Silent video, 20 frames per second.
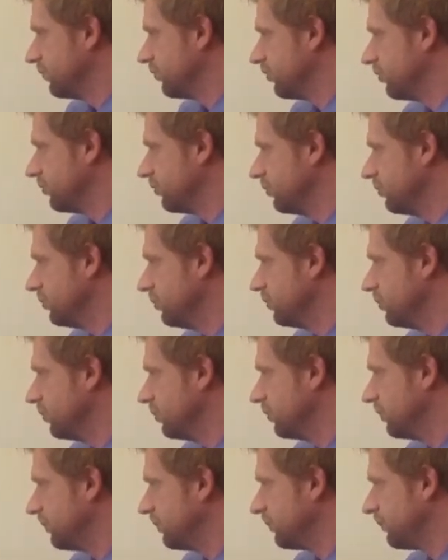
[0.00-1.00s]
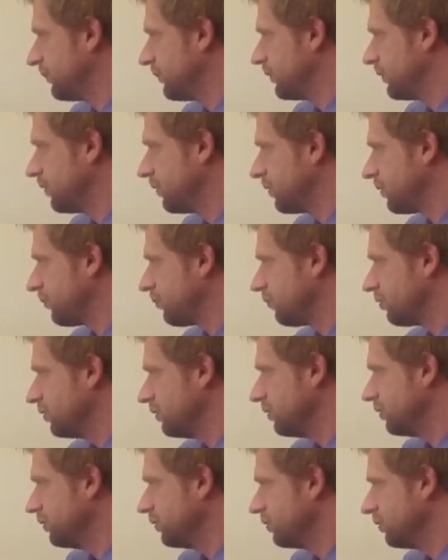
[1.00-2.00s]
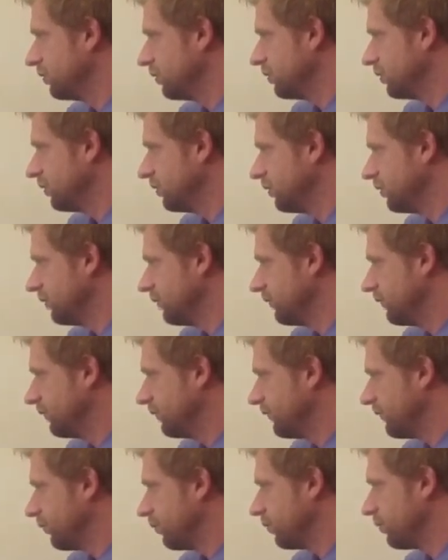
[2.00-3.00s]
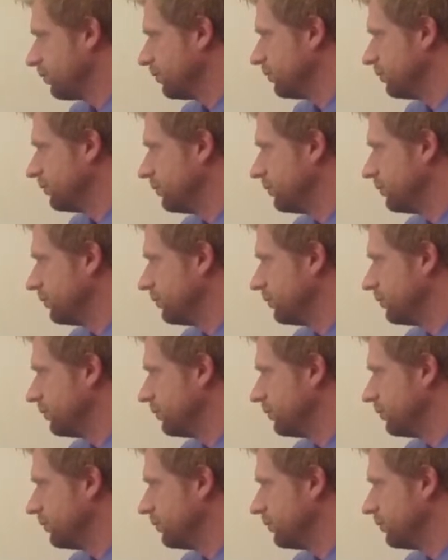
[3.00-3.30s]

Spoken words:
2, 3, 4,